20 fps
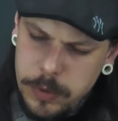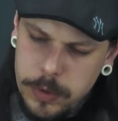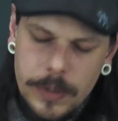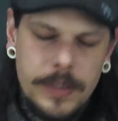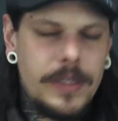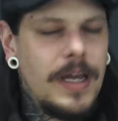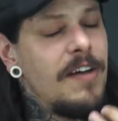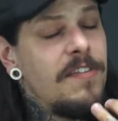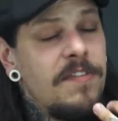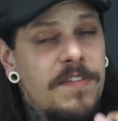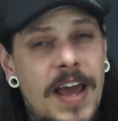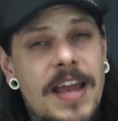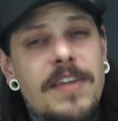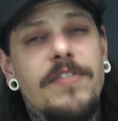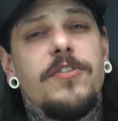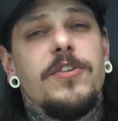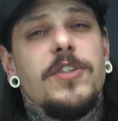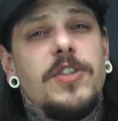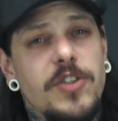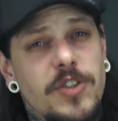That
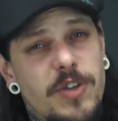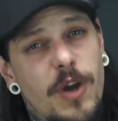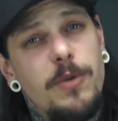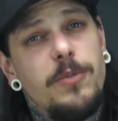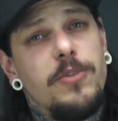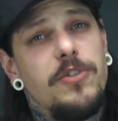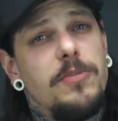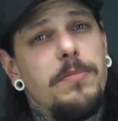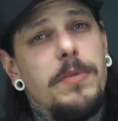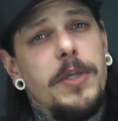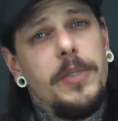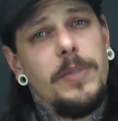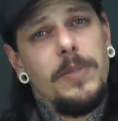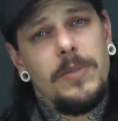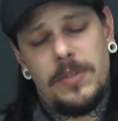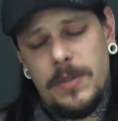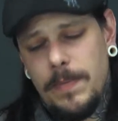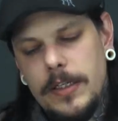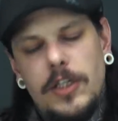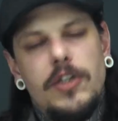flavour is so
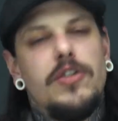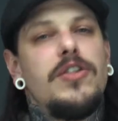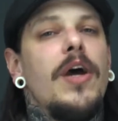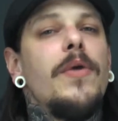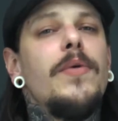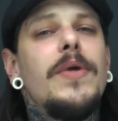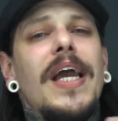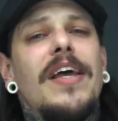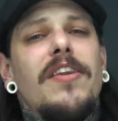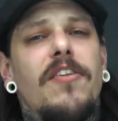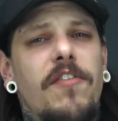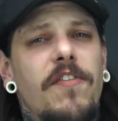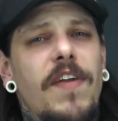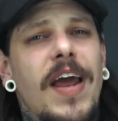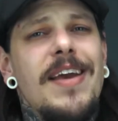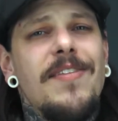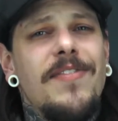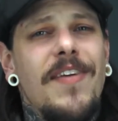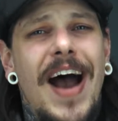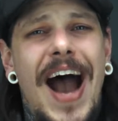smooth. You don't get the
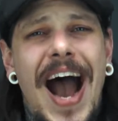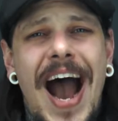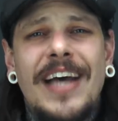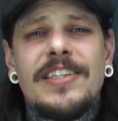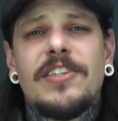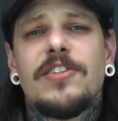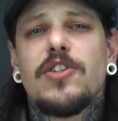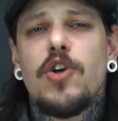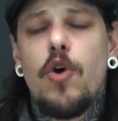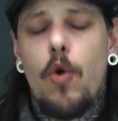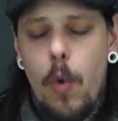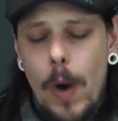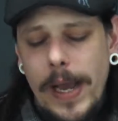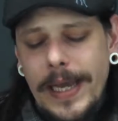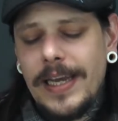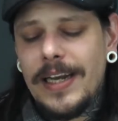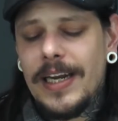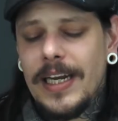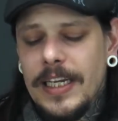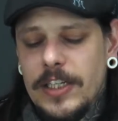flavour as
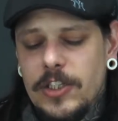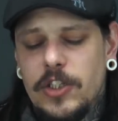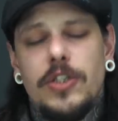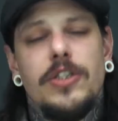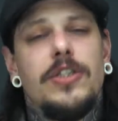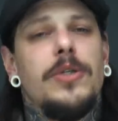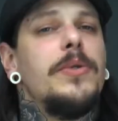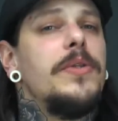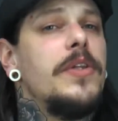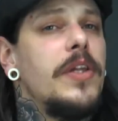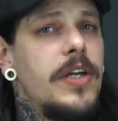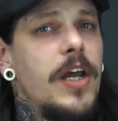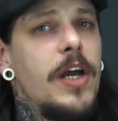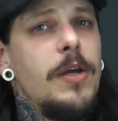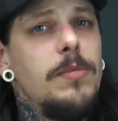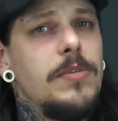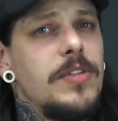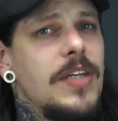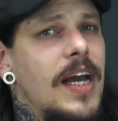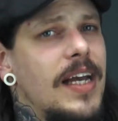quickly as you do in the
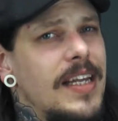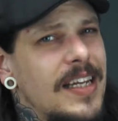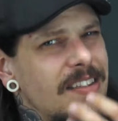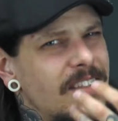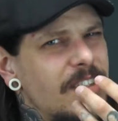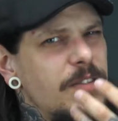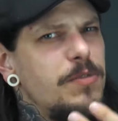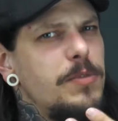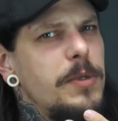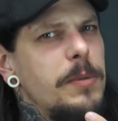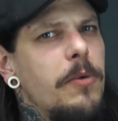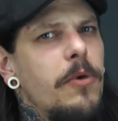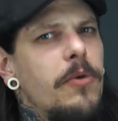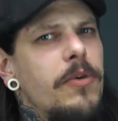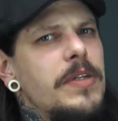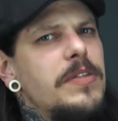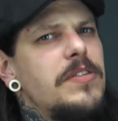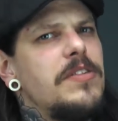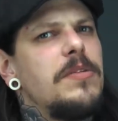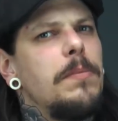Gnome tank. That seems to be more
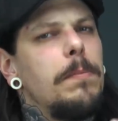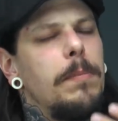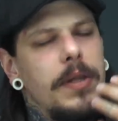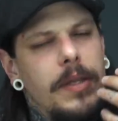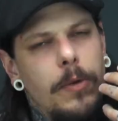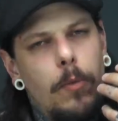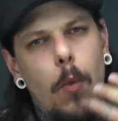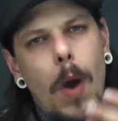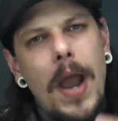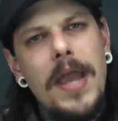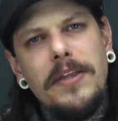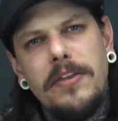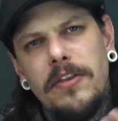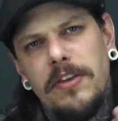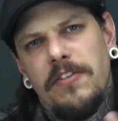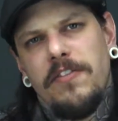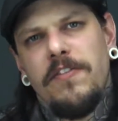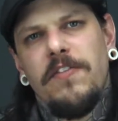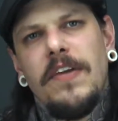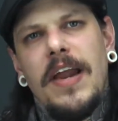instant, but the way that
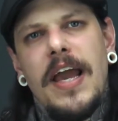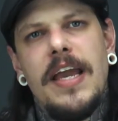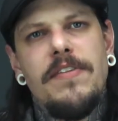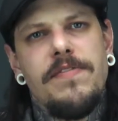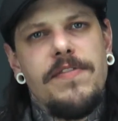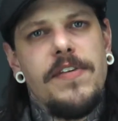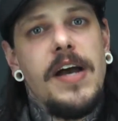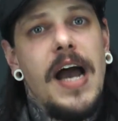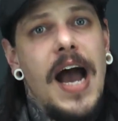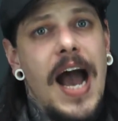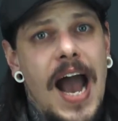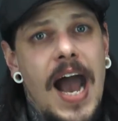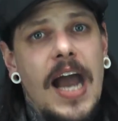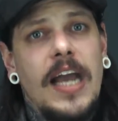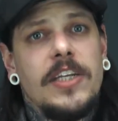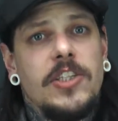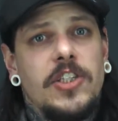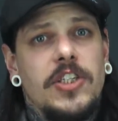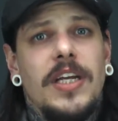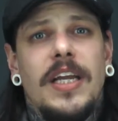the flavour
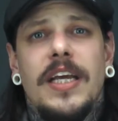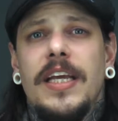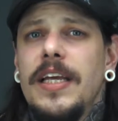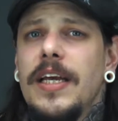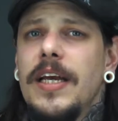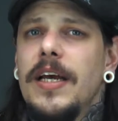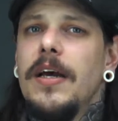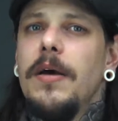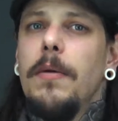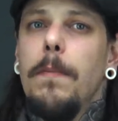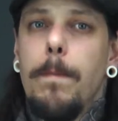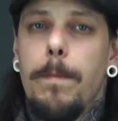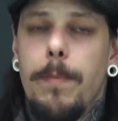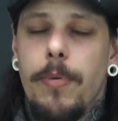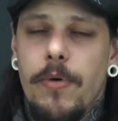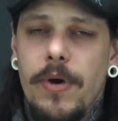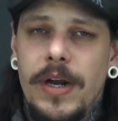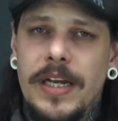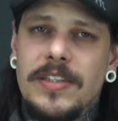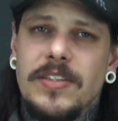actually
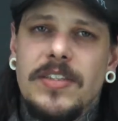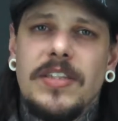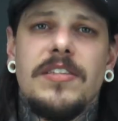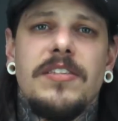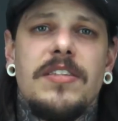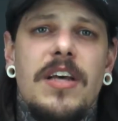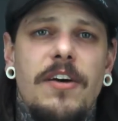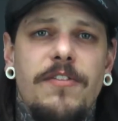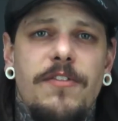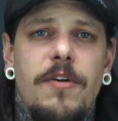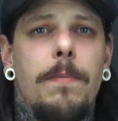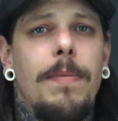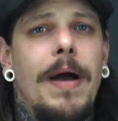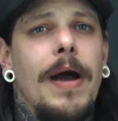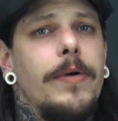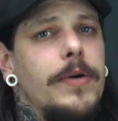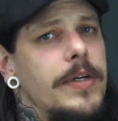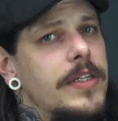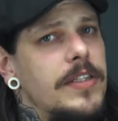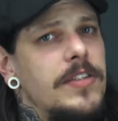brings itself
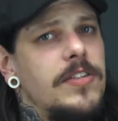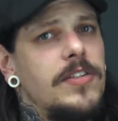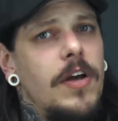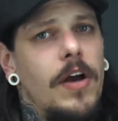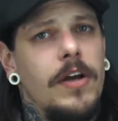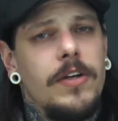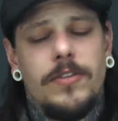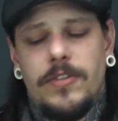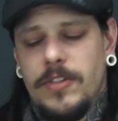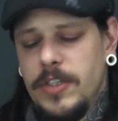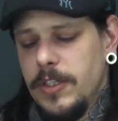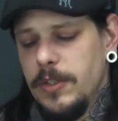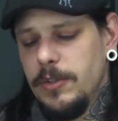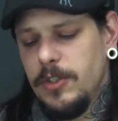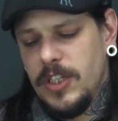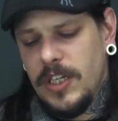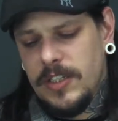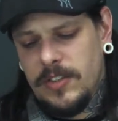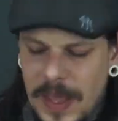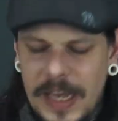about in the Scion 2,
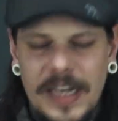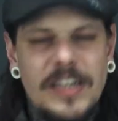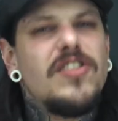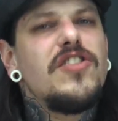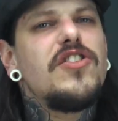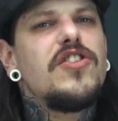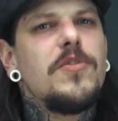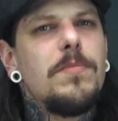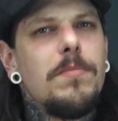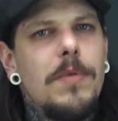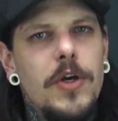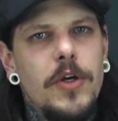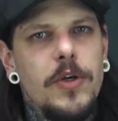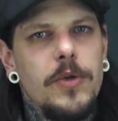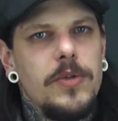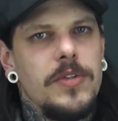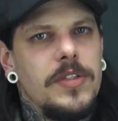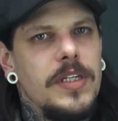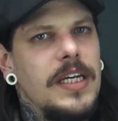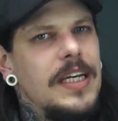it's
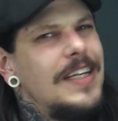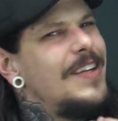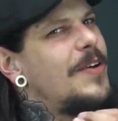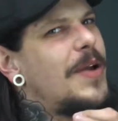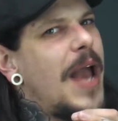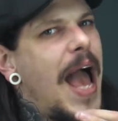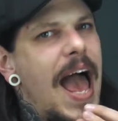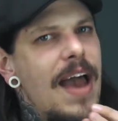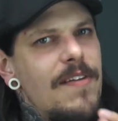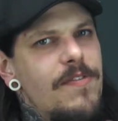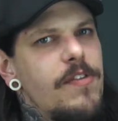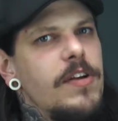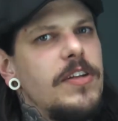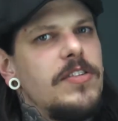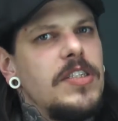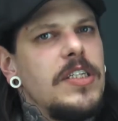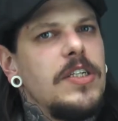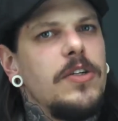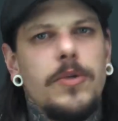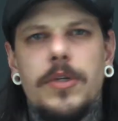smooth. You get every
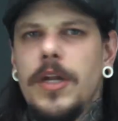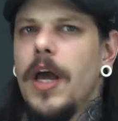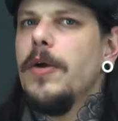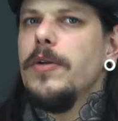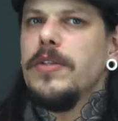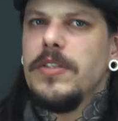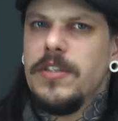single note